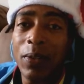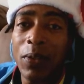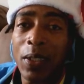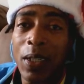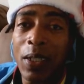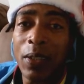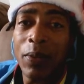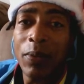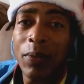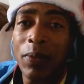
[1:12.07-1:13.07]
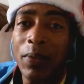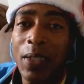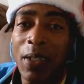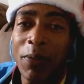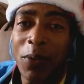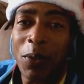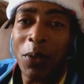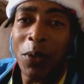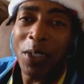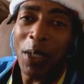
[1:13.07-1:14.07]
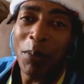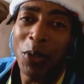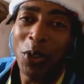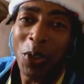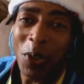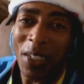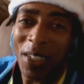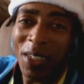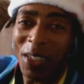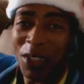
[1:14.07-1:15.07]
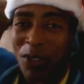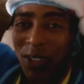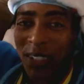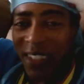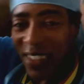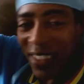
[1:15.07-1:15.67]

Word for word: Okay? Of course, I'm joking, Israel.